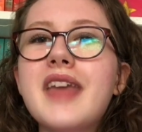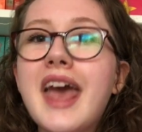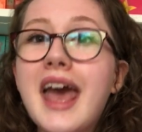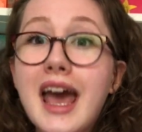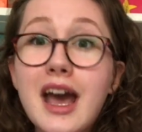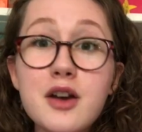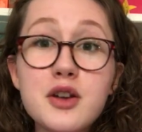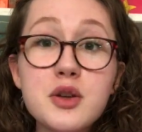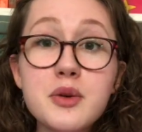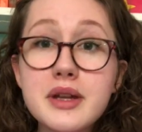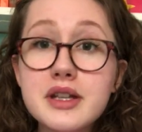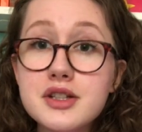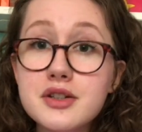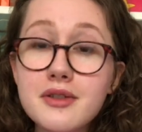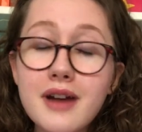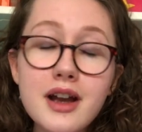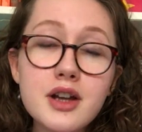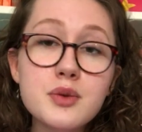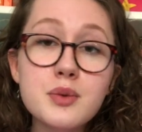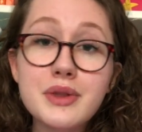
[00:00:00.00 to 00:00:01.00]
how you
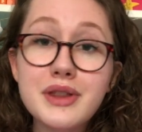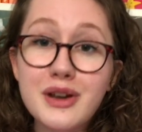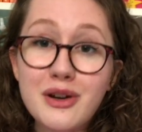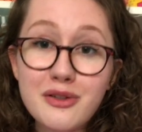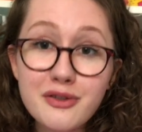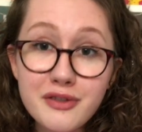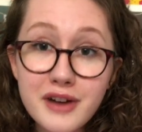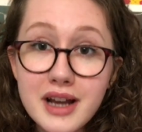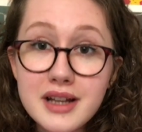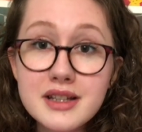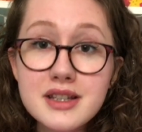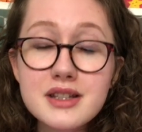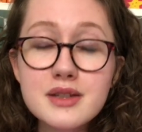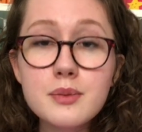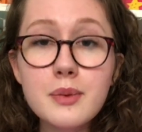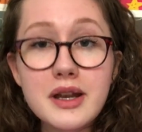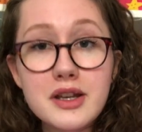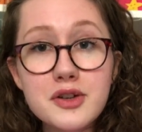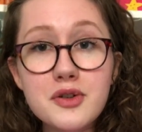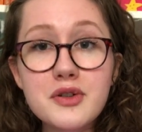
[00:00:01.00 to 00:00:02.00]
interact with your friends
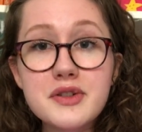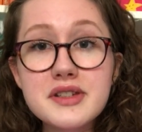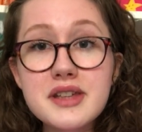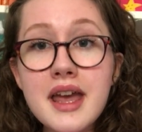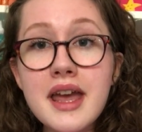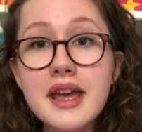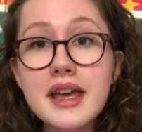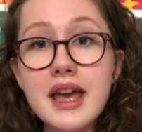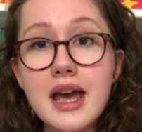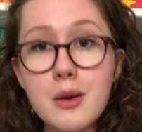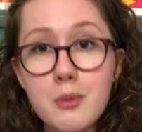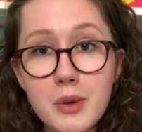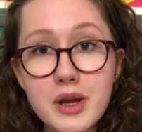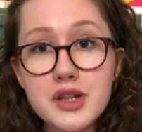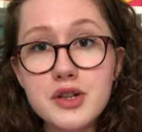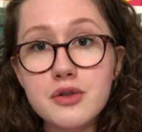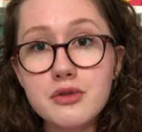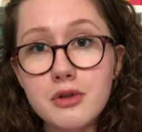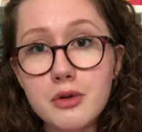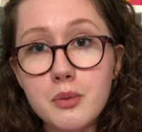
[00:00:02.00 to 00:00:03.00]
when you're sick and
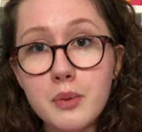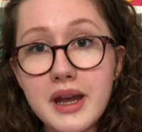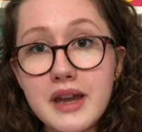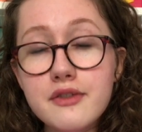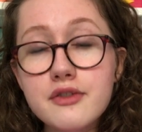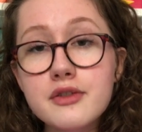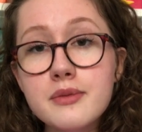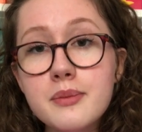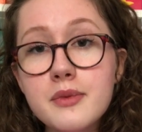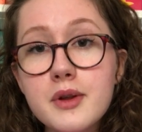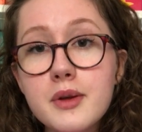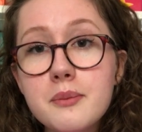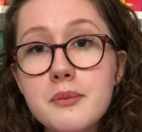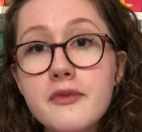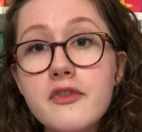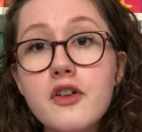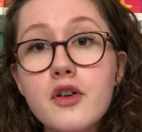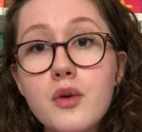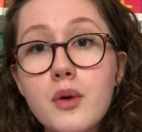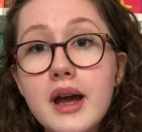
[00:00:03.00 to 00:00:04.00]
when you're away from them
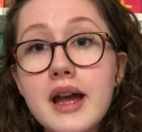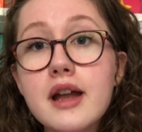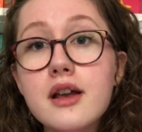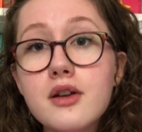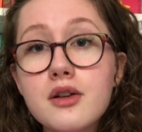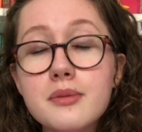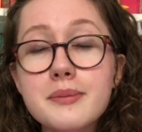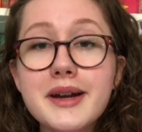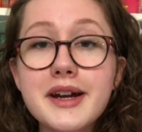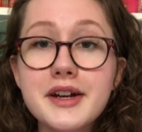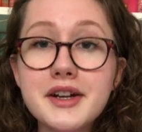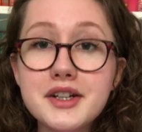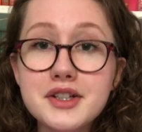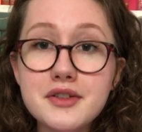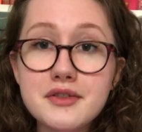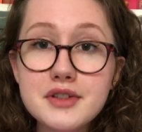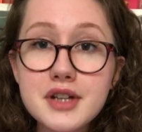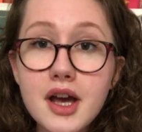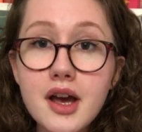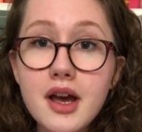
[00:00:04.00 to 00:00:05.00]
for quite a long period
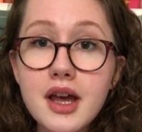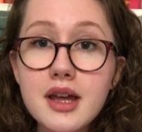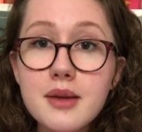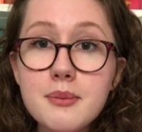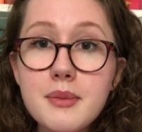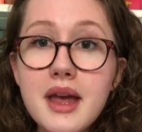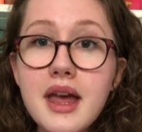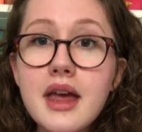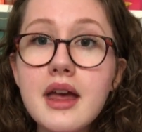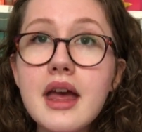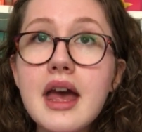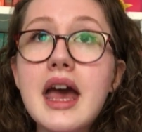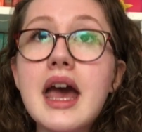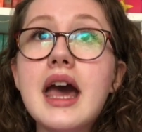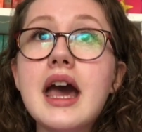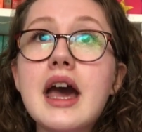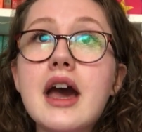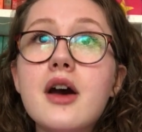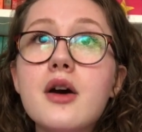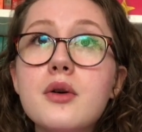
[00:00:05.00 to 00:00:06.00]
of time,
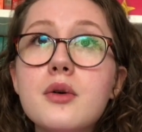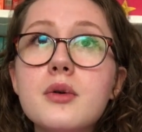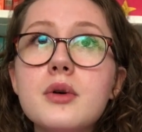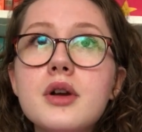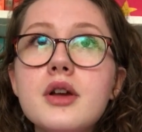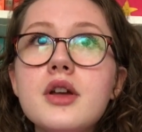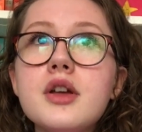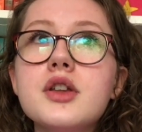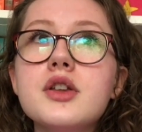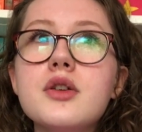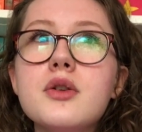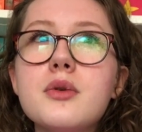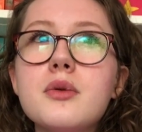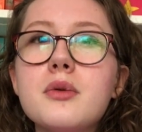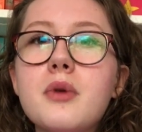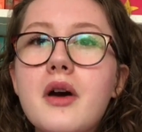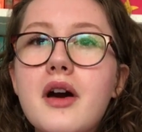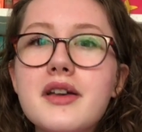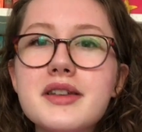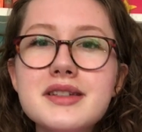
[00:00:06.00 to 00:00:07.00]
how
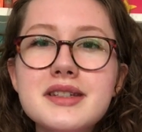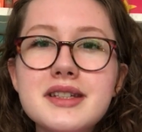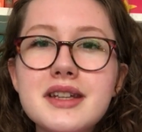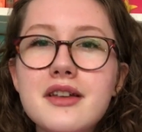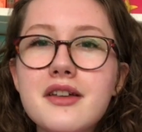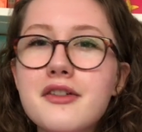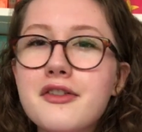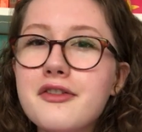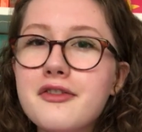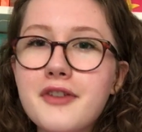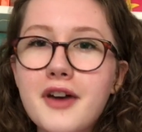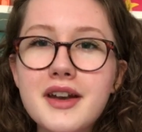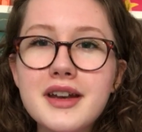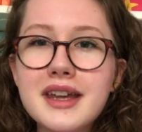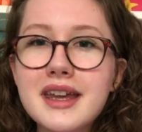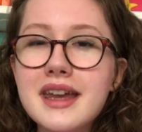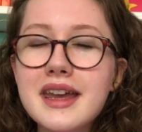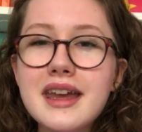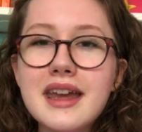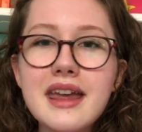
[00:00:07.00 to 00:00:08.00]
you are still
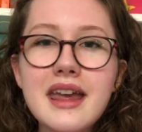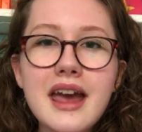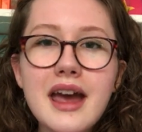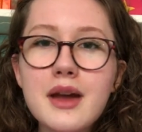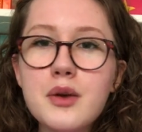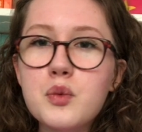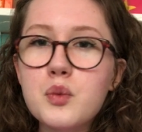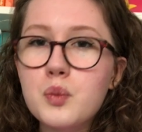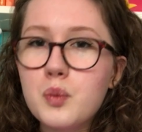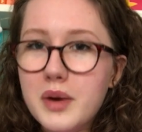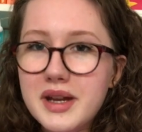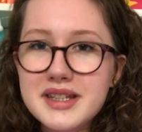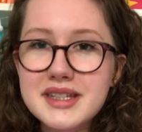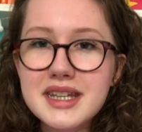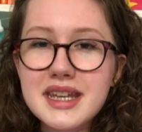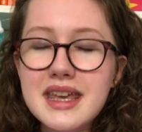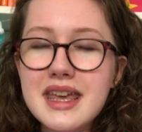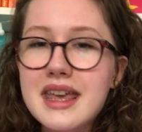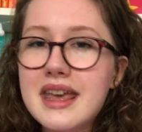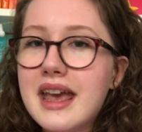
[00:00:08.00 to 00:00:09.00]
funny and
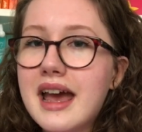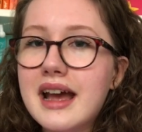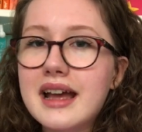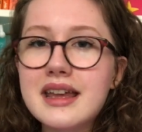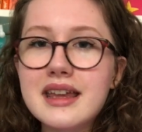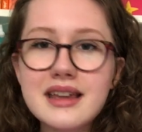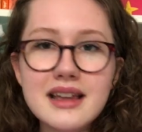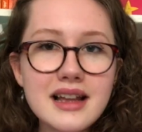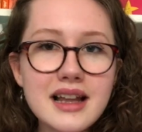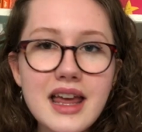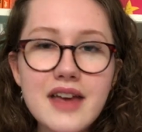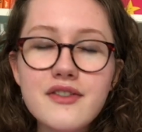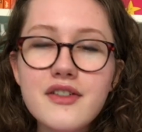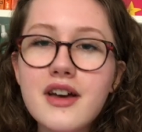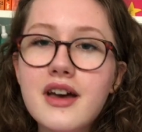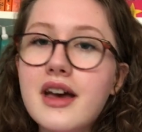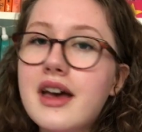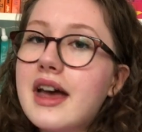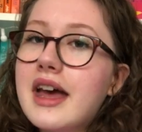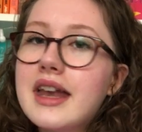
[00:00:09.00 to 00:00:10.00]
witty and
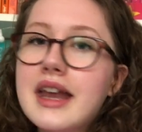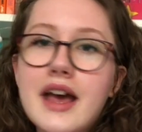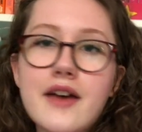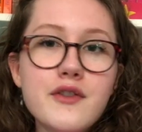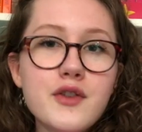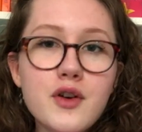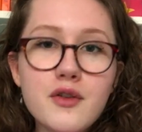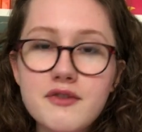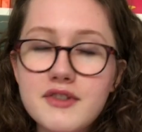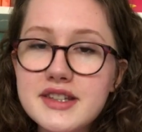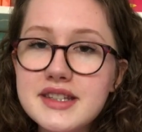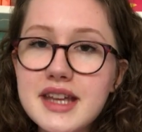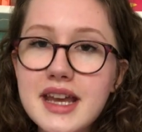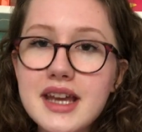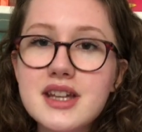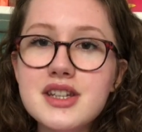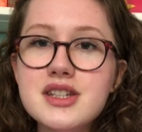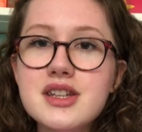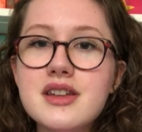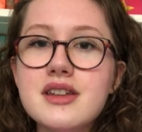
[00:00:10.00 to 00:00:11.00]
clever and have
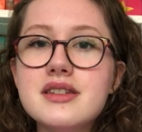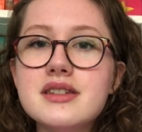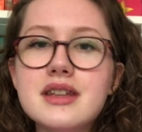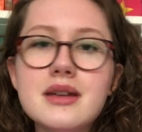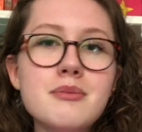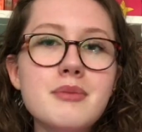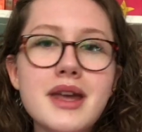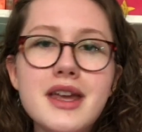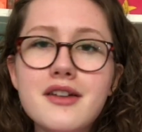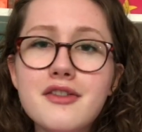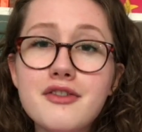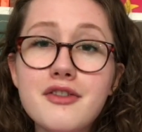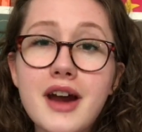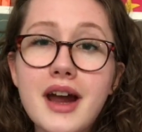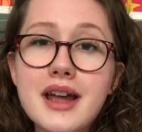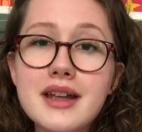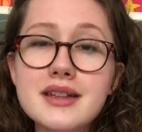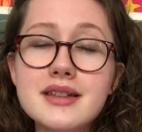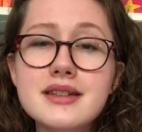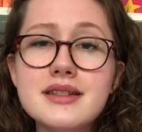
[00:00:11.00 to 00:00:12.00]
conversations and make
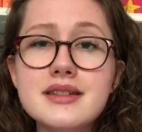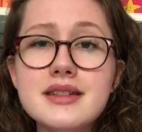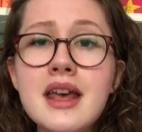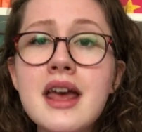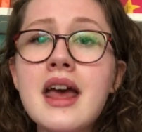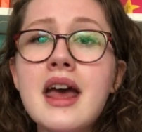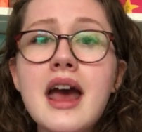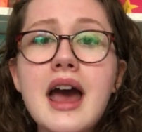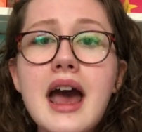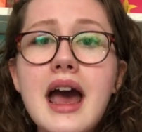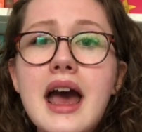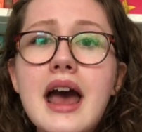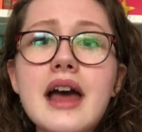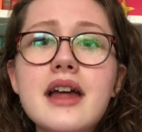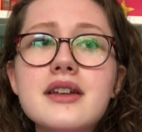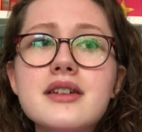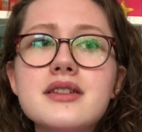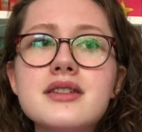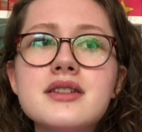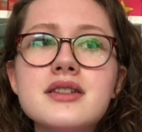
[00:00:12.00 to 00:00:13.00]
friends,
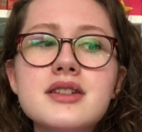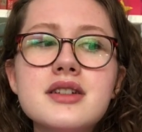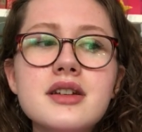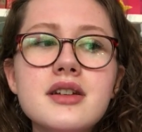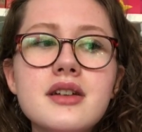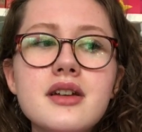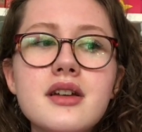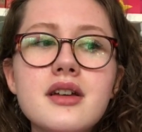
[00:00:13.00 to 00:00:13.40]
and